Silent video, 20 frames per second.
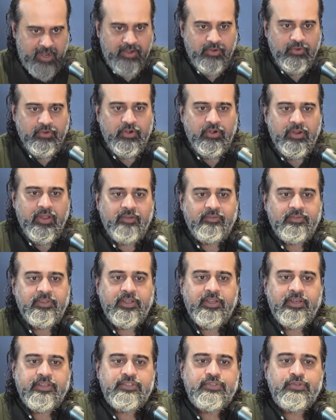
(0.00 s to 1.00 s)
I do not
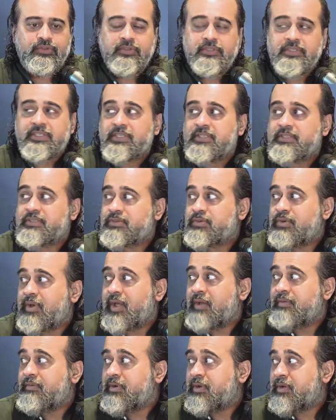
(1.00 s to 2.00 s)
have the resources
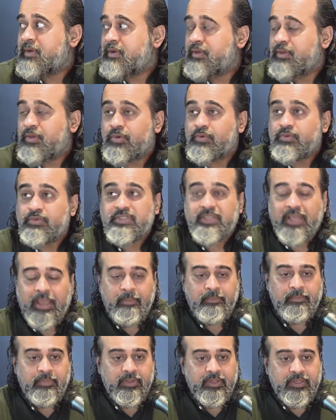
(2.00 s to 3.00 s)
to have a huge
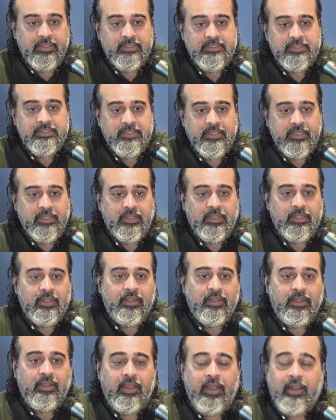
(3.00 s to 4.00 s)
campus
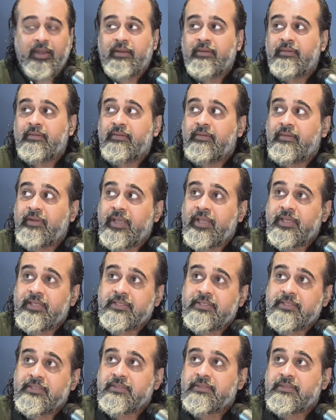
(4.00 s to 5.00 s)
and
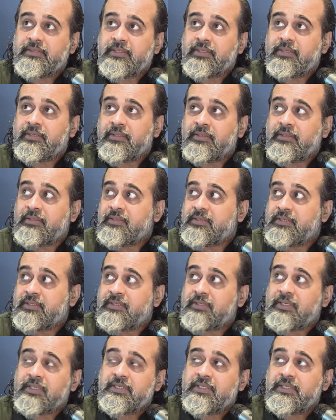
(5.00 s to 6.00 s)
raise
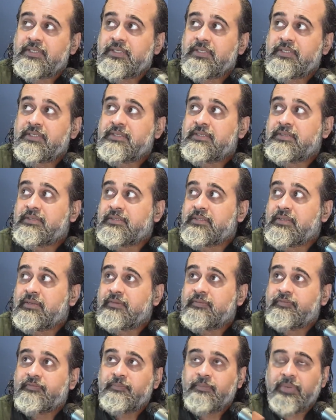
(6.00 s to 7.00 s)
structures
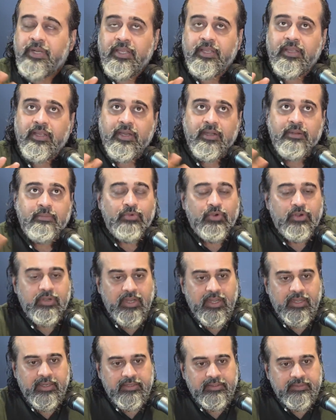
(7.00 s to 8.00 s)
of brick and
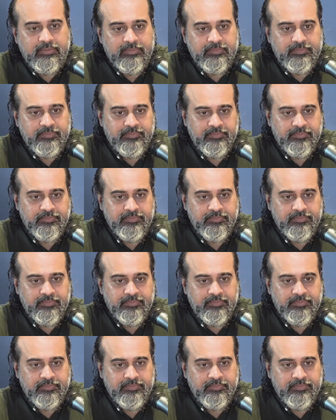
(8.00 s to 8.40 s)
mortar.